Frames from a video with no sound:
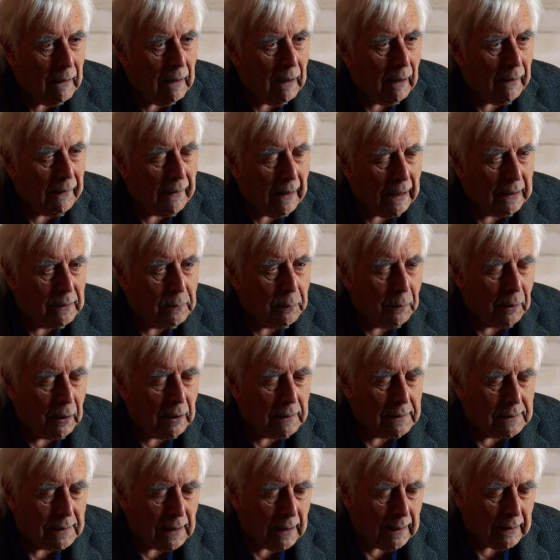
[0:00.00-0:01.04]

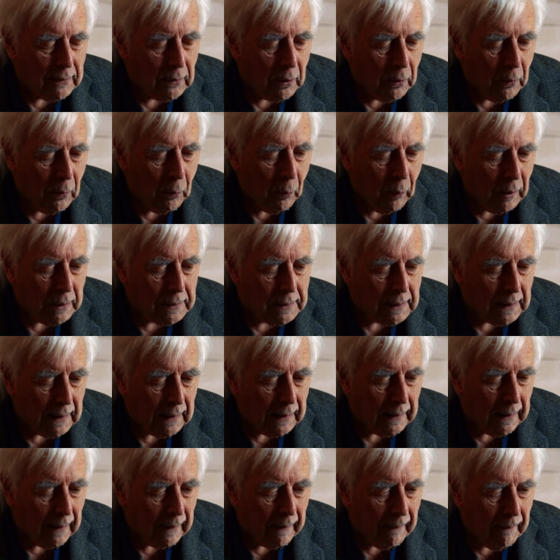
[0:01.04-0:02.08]
Is that whom we're
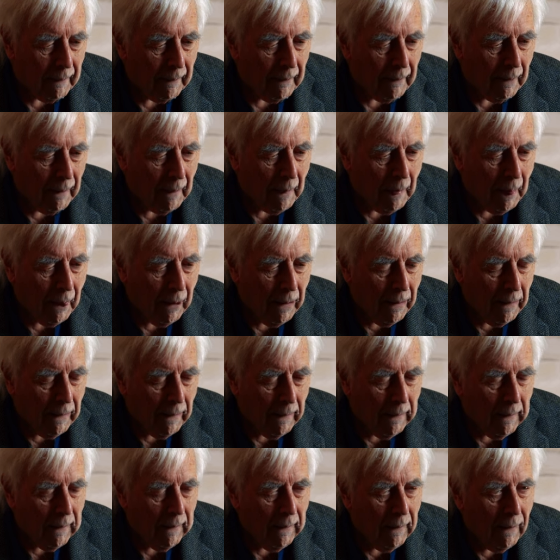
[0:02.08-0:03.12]
seeking?
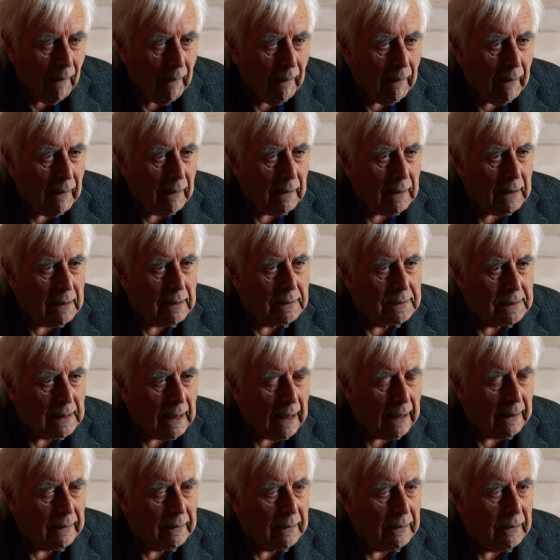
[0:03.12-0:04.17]
Is
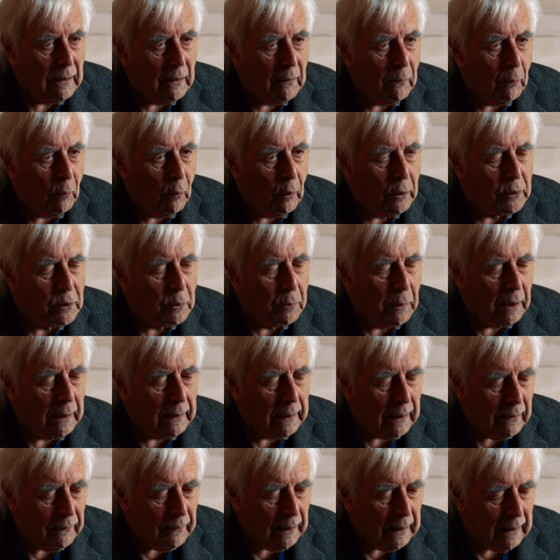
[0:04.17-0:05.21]
that in which we're
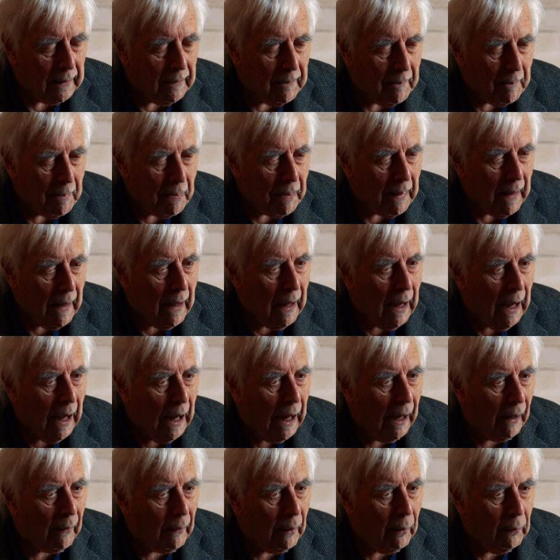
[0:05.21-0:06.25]
giving
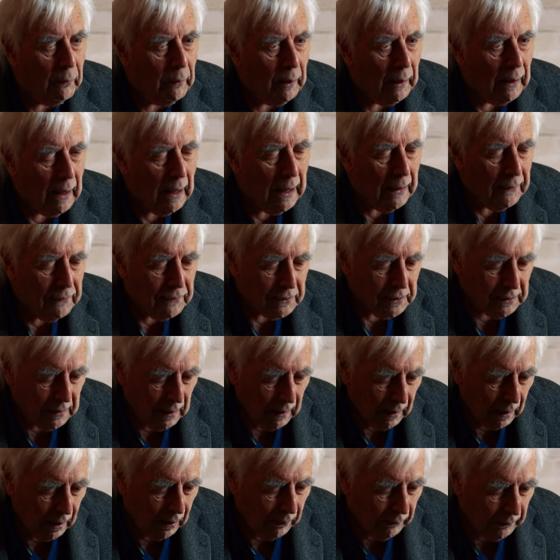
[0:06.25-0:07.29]
our own lives
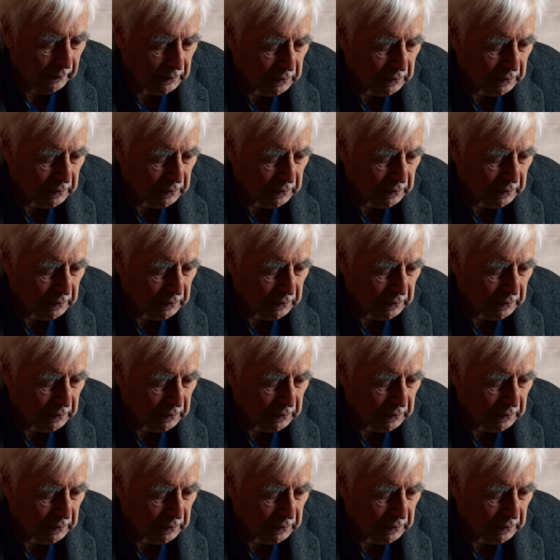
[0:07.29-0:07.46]
over